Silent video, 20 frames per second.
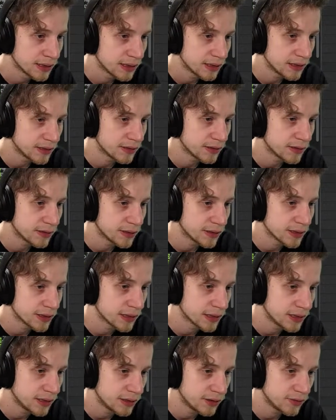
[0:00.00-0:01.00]
is
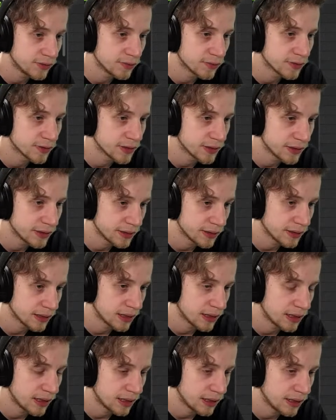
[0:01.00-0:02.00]
using
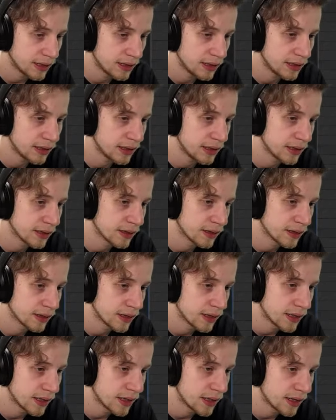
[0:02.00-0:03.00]
a
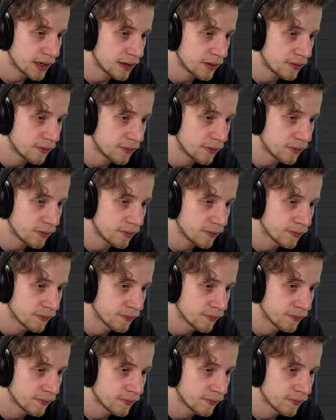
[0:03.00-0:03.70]
no.